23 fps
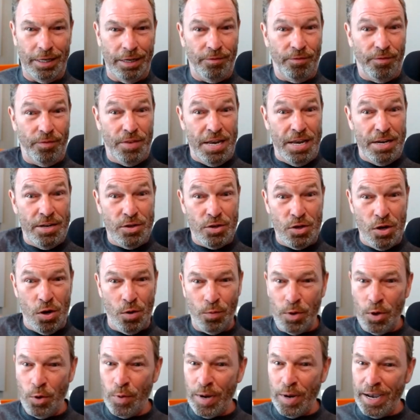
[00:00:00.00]
If they yep.
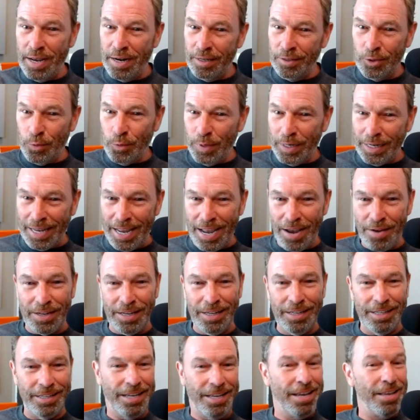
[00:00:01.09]
don't know how to do
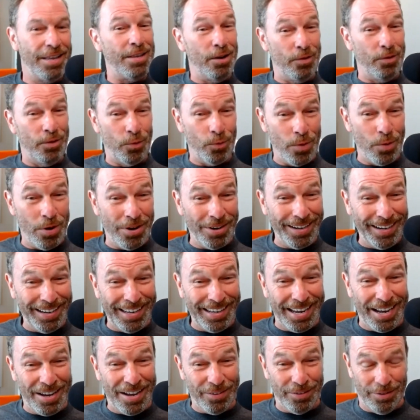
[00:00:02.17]
accounting, they're the wrong mm-hmm.
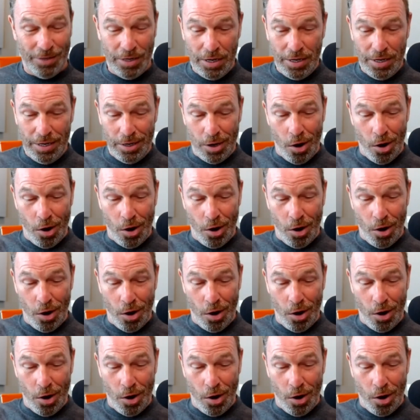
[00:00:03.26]
accountant.